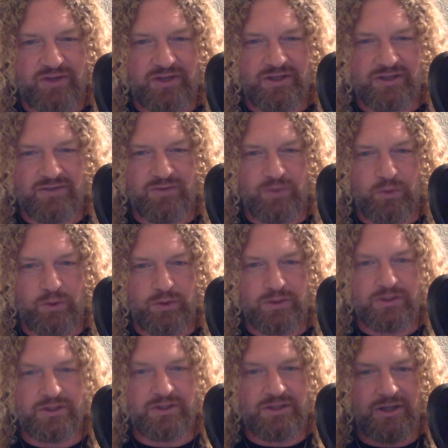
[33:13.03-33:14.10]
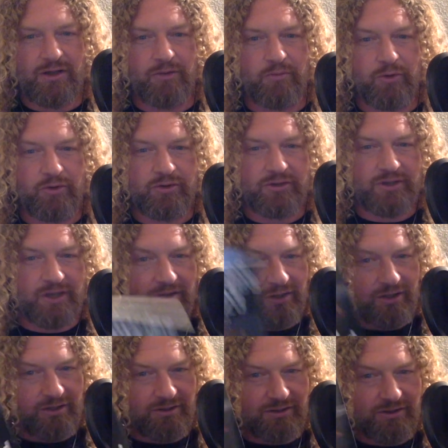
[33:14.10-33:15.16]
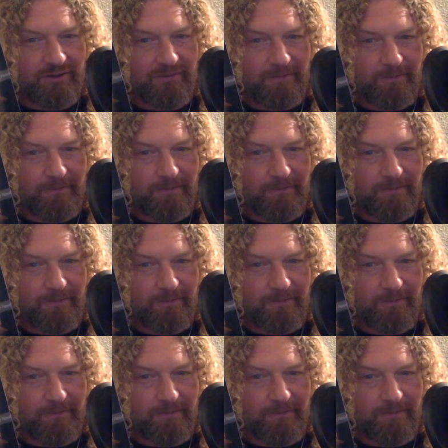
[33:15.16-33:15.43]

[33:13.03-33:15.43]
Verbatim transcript: is of course to sell books like these